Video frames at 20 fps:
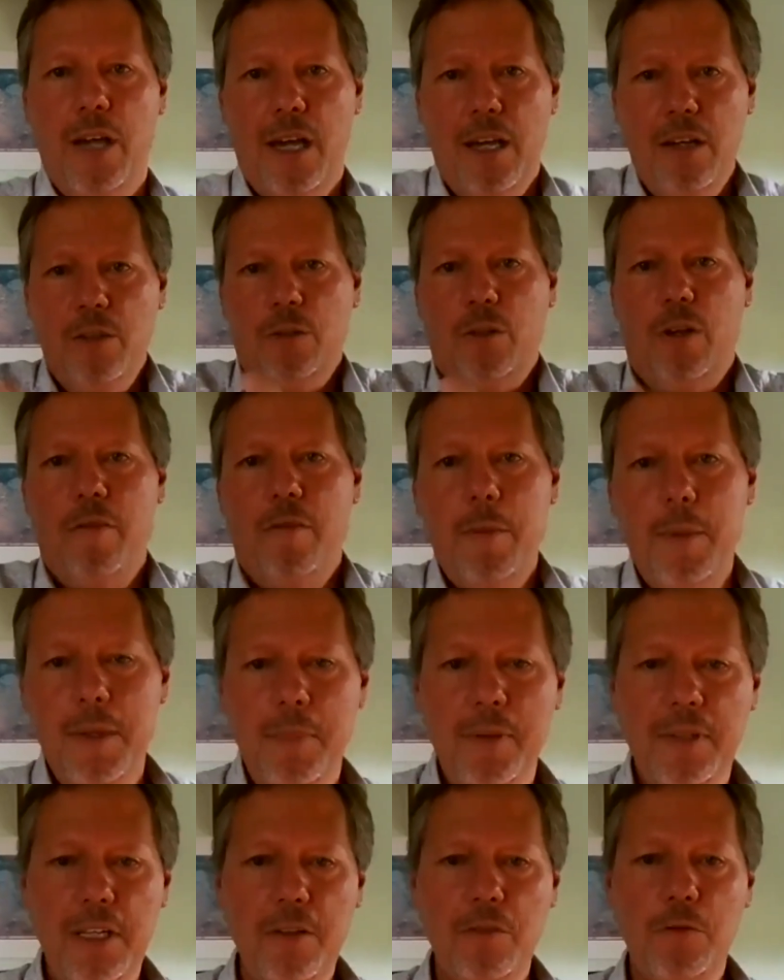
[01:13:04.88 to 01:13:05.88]
okay, so everybody
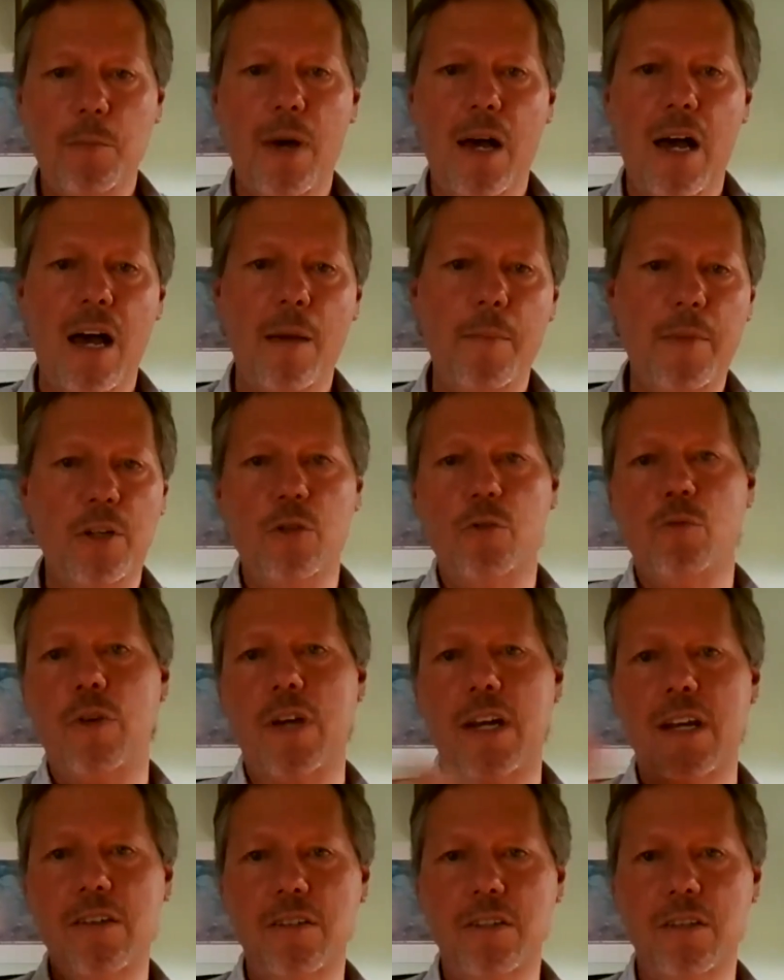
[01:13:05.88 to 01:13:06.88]
believes mom, and you're
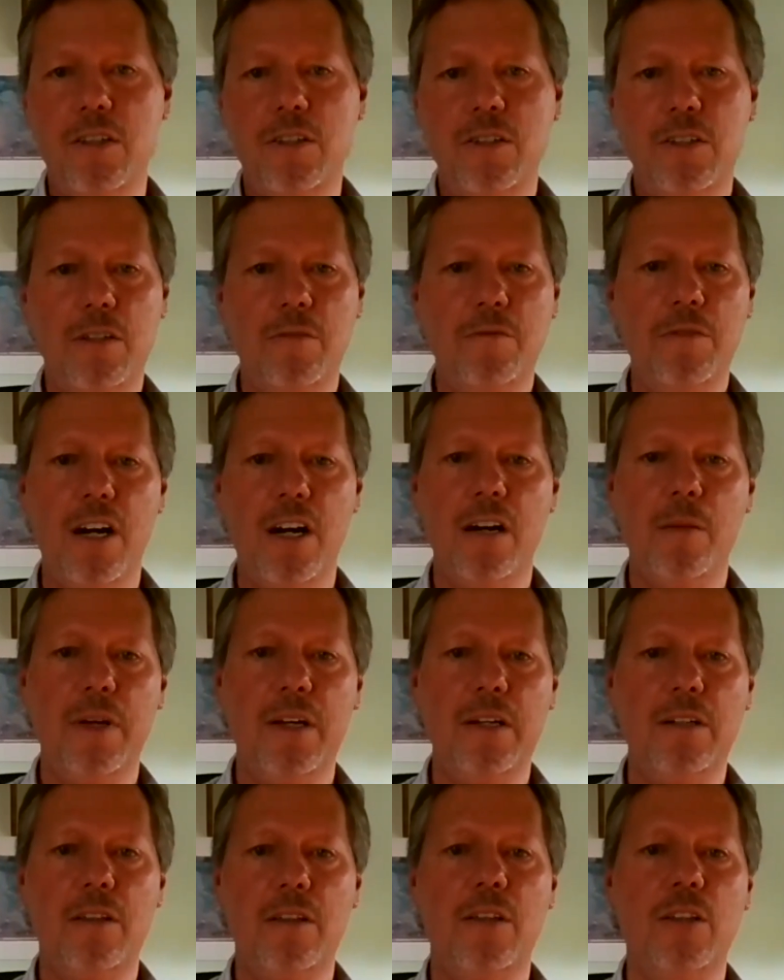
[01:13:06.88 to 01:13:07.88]
raised in this
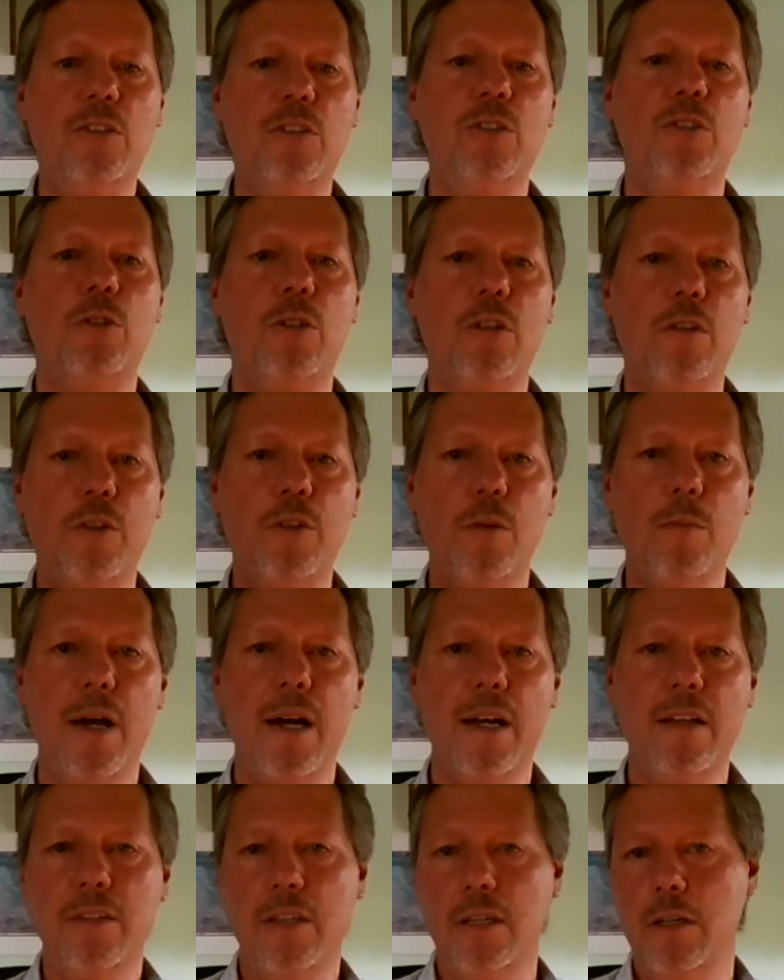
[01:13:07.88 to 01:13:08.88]
environment, and this is sort of your
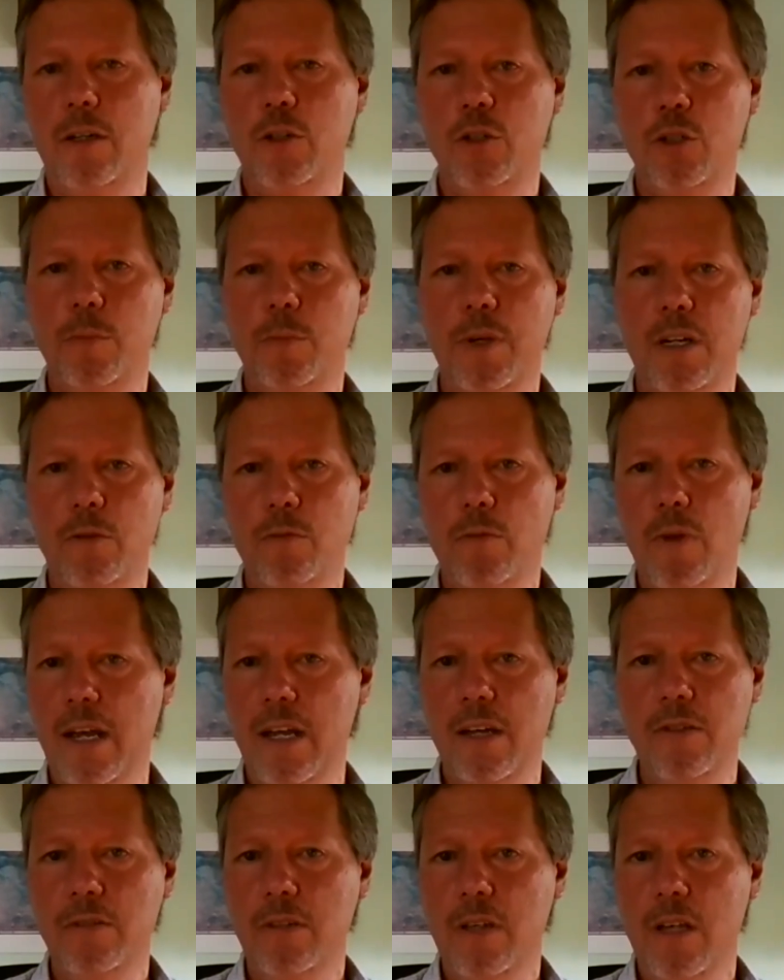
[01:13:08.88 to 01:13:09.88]
mindset as you're being
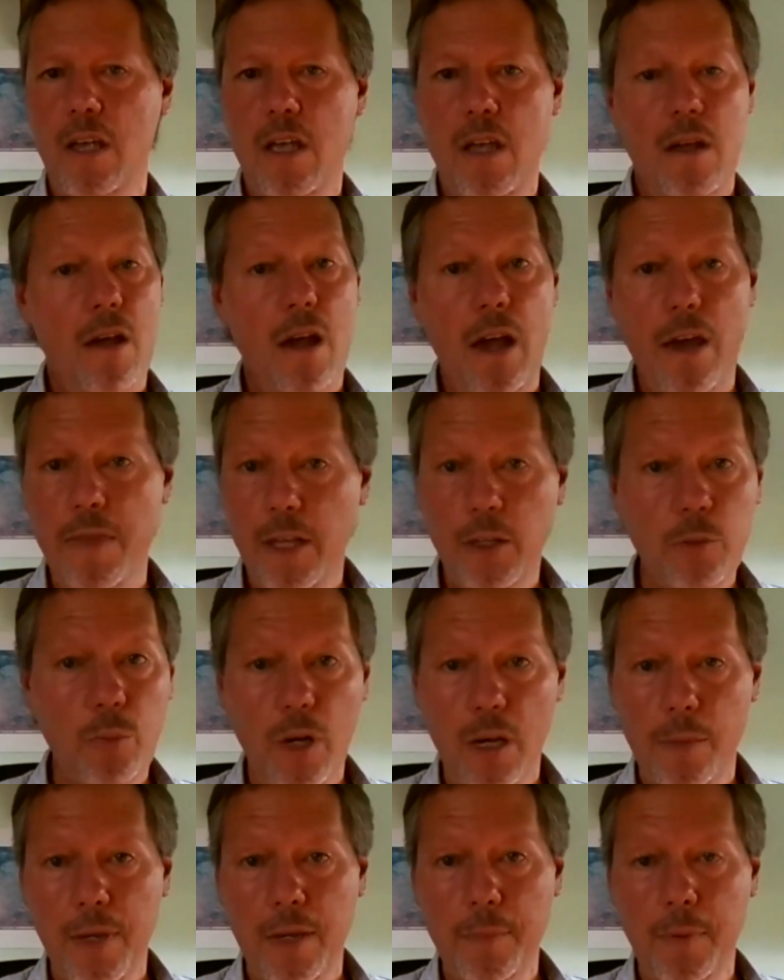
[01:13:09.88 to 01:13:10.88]
raised. And that's
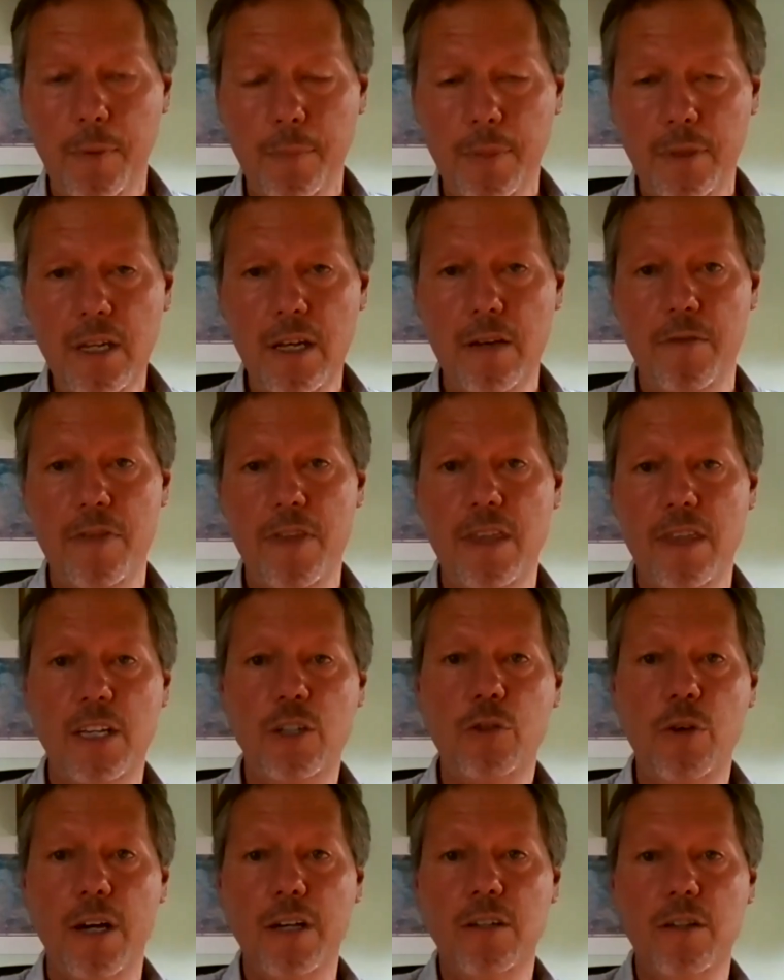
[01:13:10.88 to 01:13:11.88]
why people believe. And then they
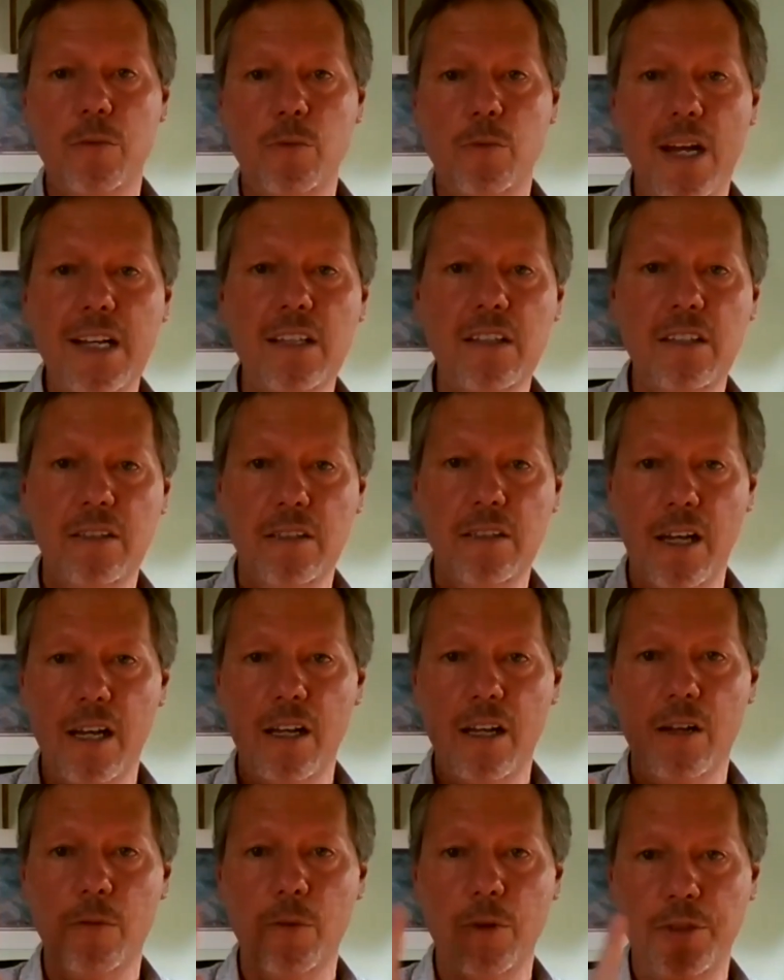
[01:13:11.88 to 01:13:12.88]
try to
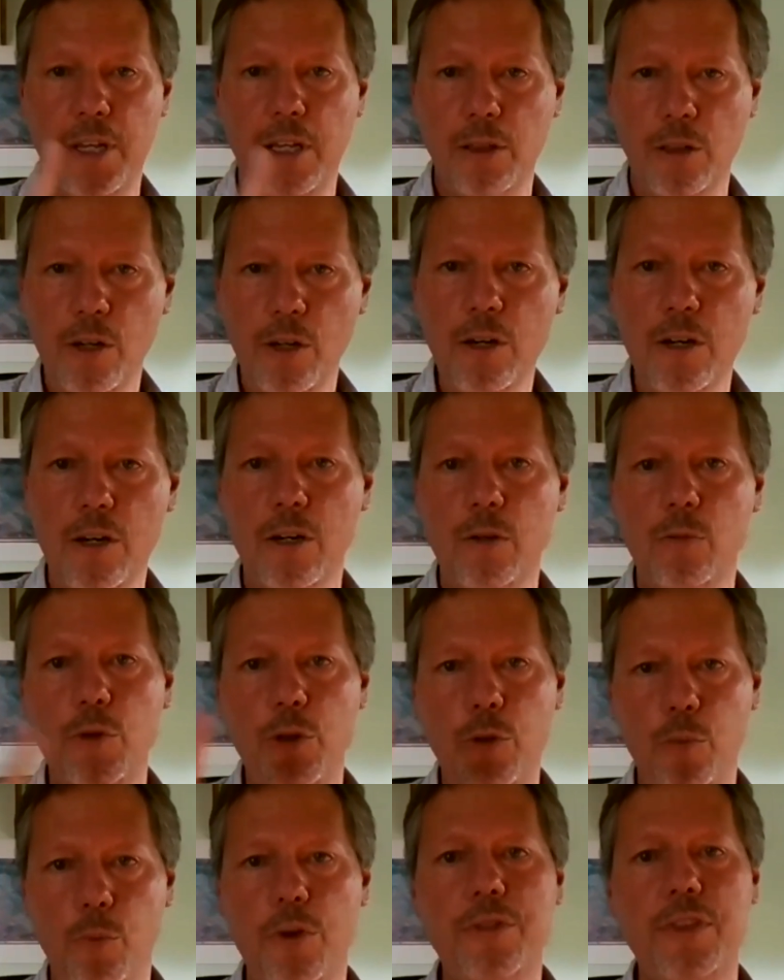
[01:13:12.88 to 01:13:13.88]
reconcile what they learn
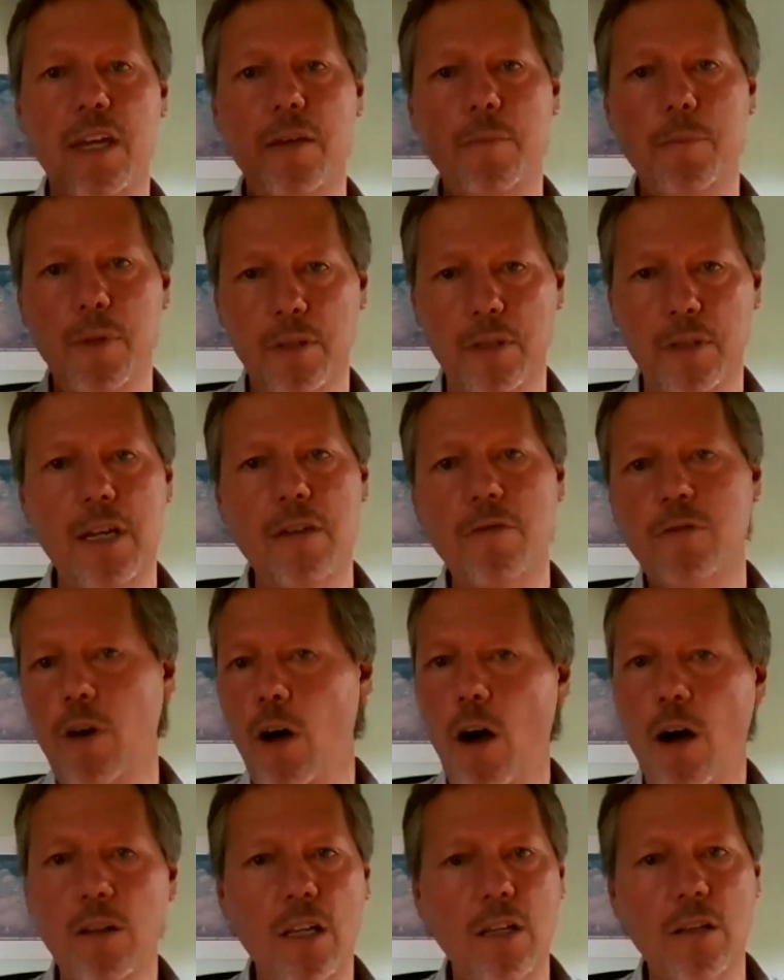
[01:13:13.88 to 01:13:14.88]
with what they believed
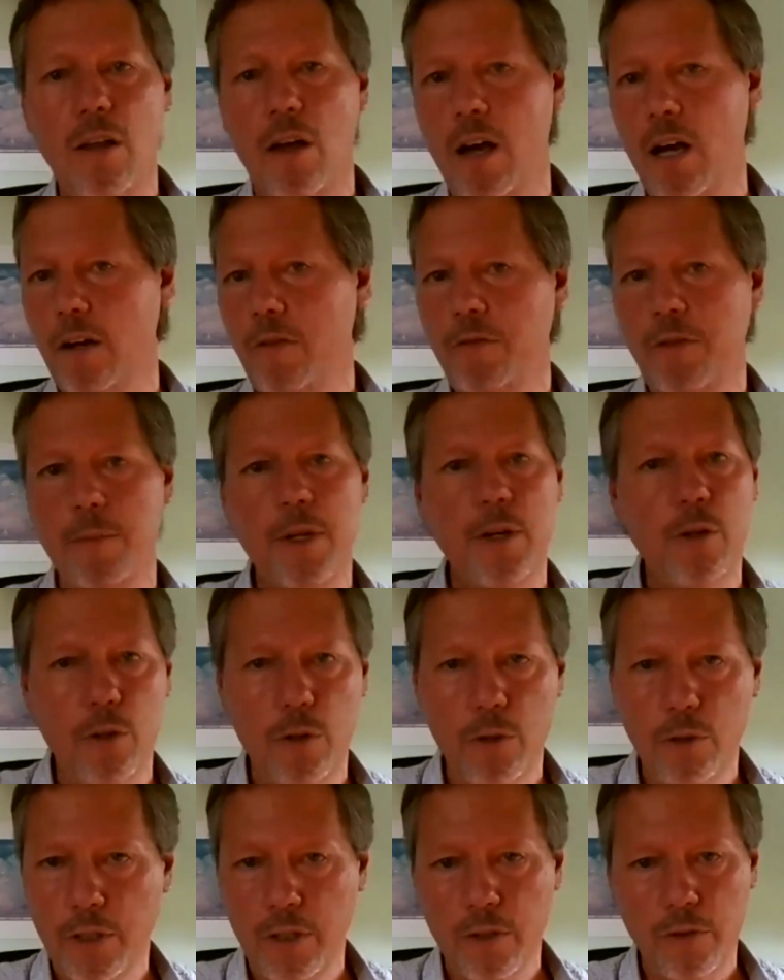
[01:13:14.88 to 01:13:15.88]
all along from their
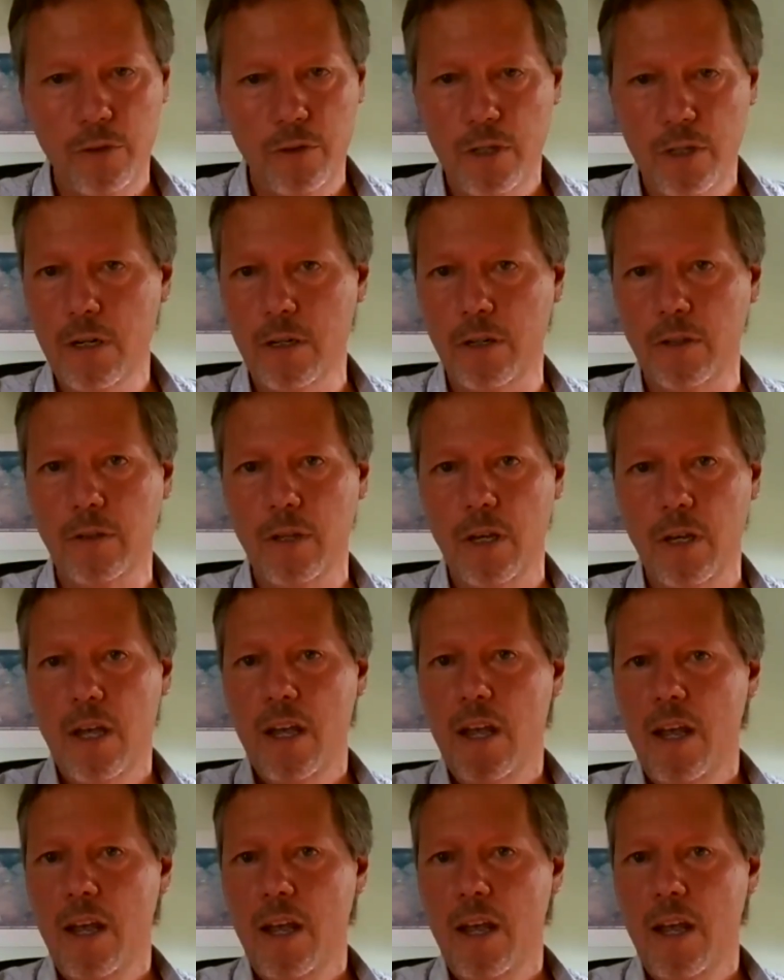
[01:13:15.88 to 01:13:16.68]
earliest years.